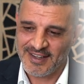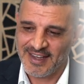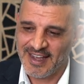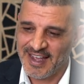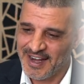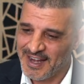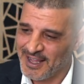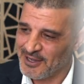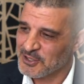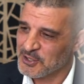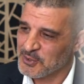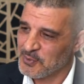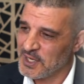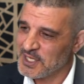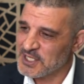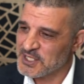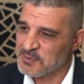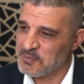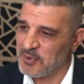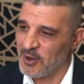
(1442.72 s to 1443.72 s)
and our
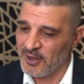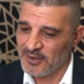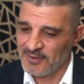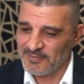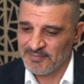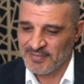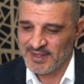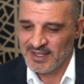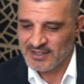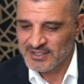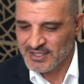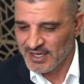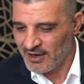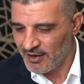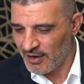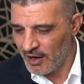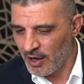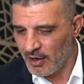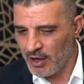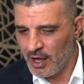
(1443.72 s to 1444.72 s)
sweet spot. So
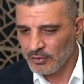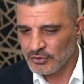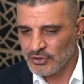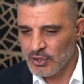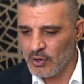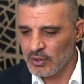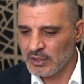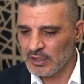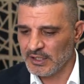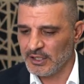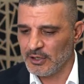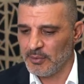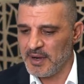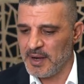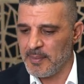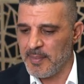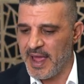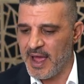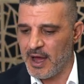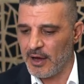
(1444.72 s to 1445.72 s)
I'll talk a little bit
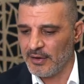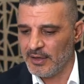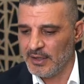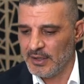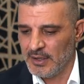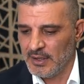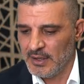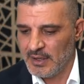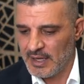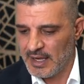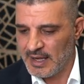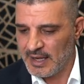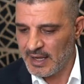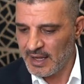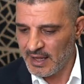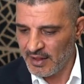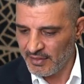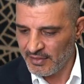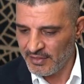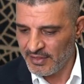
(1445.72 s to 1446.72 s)
about
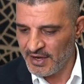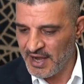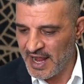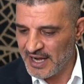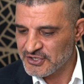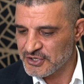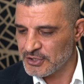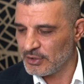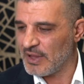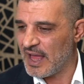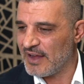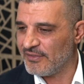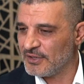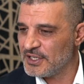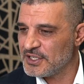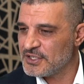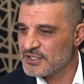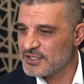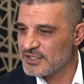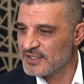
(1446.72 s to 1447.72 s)
the national
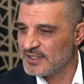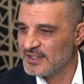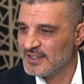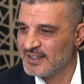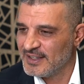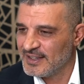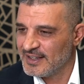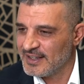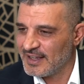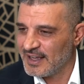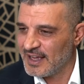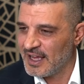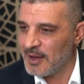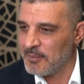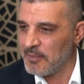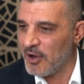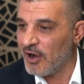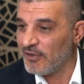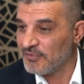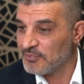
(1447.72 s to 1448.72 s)
average
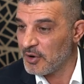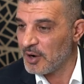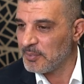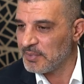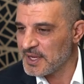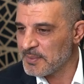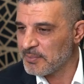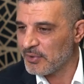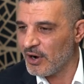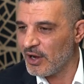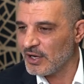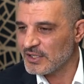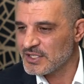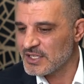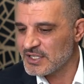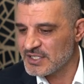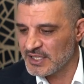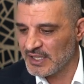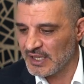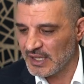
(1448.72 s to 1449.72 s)
of property
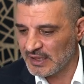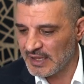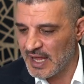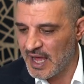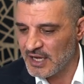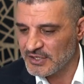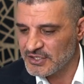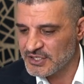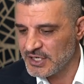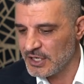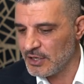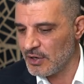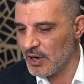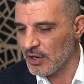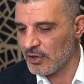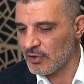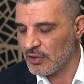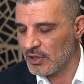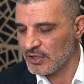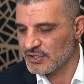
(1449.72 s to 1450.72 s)
prices. And last year
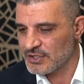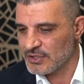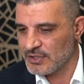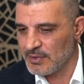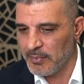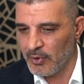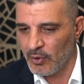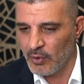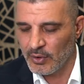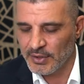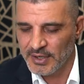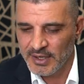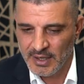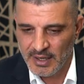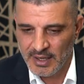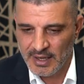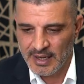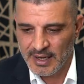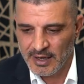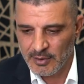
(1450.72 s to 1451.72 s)
across the board,
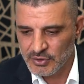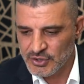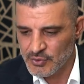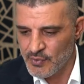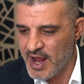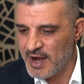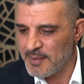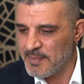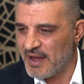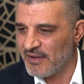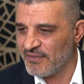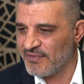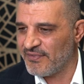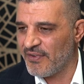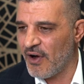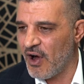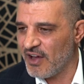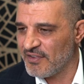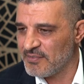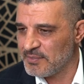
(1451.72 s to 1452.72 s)
it was around about
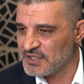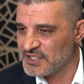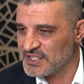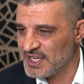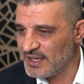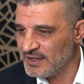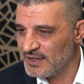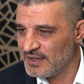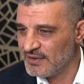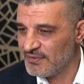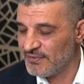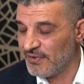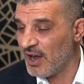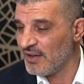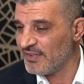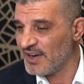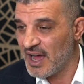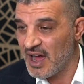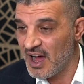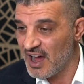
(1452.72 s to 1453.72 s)
5%,
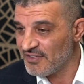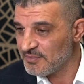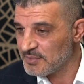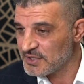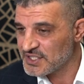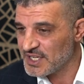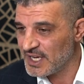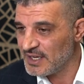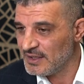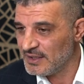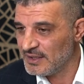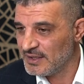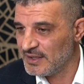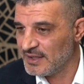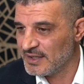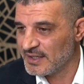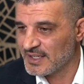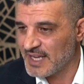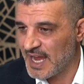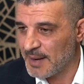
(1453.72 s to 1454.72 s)
5.5%
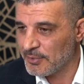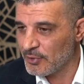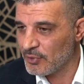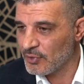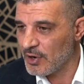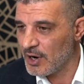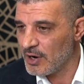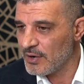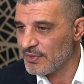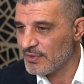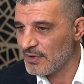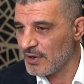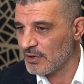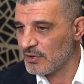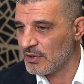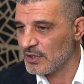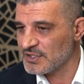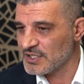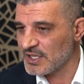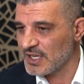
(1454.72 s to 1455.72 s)
capital growth
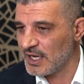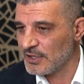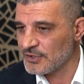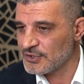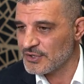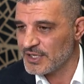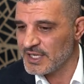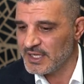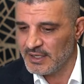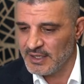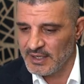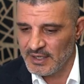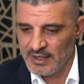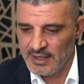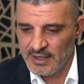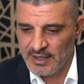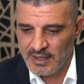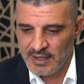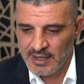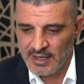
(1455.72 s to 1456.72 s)
across the country.
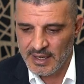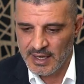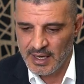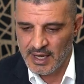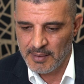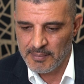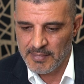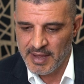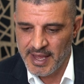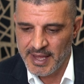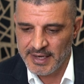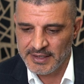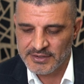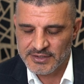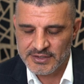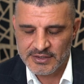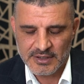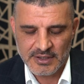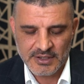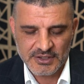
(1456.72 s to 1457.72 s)
And
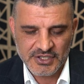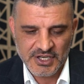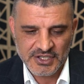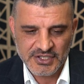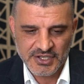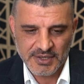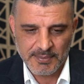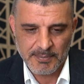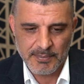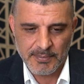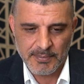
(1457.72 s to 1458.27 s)
just to